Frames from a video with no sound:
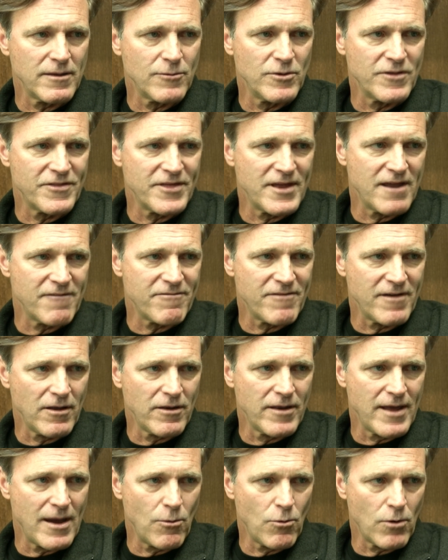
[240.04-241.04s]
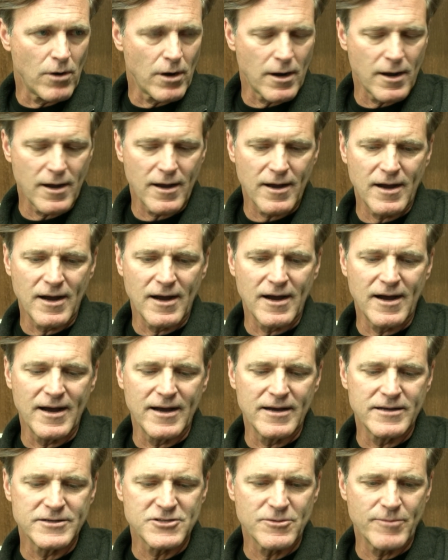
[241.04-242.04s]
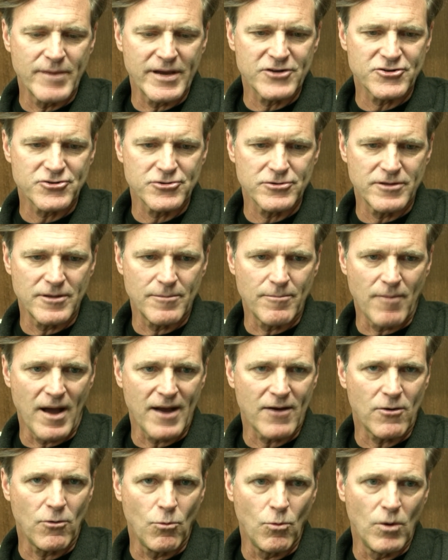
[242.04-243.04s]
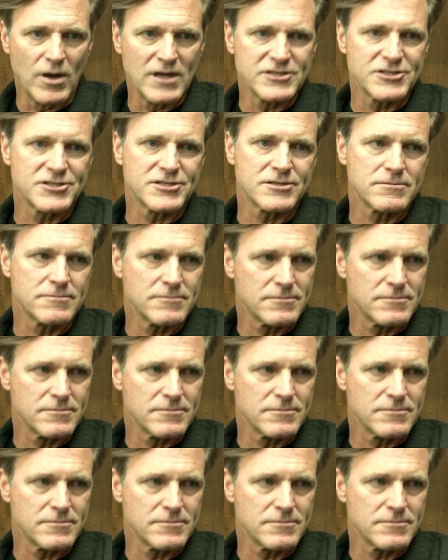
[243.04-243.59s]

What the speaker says: with NFL Network to make sure that Michael was